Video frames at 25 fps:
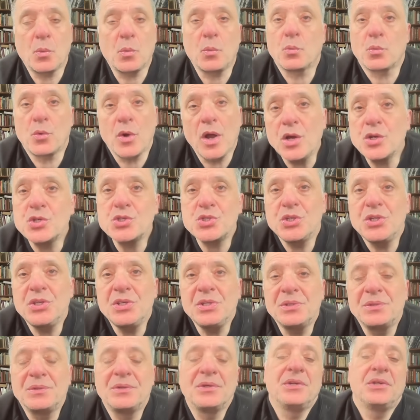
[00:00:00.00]
Russia.
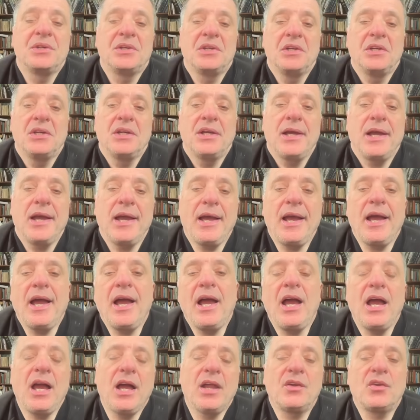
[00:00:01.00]

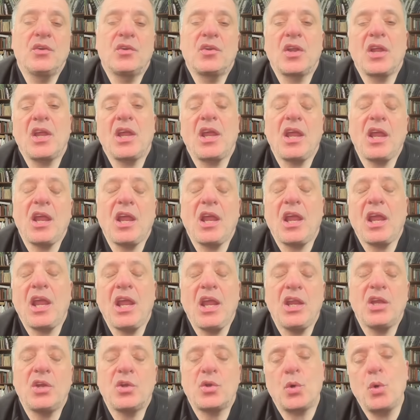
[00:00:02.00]
And
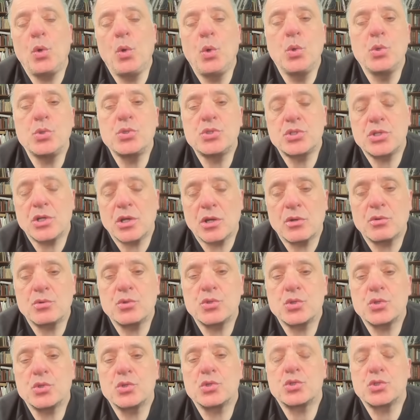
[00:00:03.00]
it also
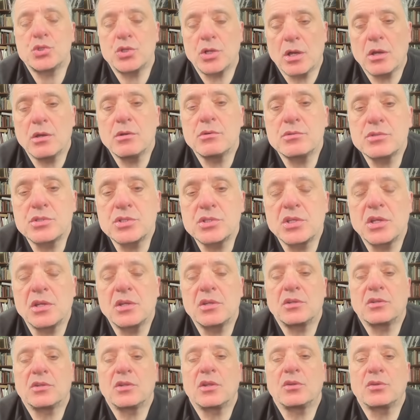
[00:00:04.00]
shows
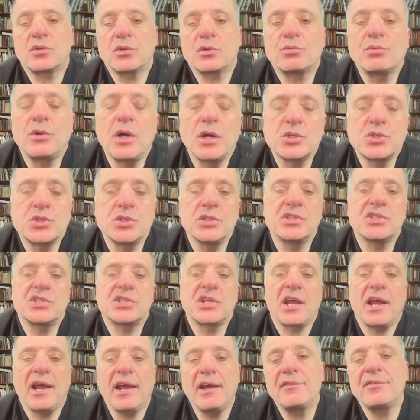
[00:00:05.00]
that the Russians
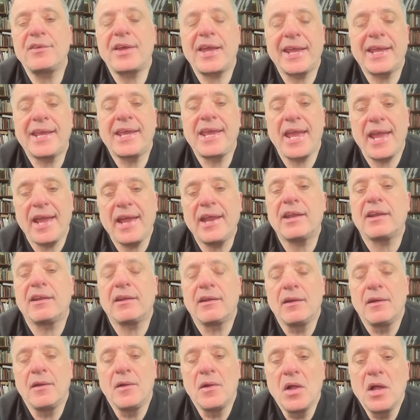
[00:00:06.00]
have again
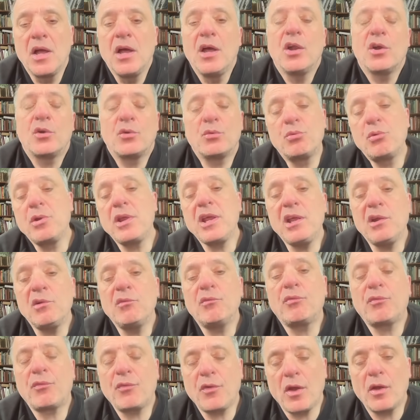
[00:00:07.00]

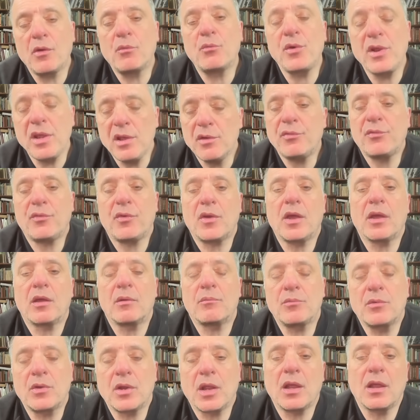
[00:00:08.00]

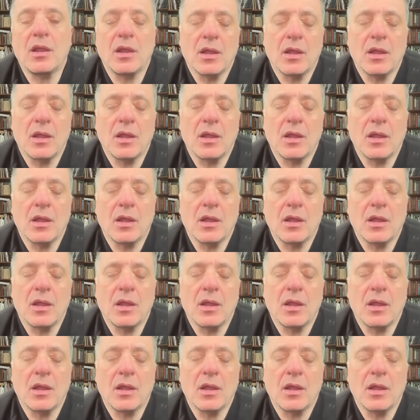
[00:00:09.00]
reaffirmed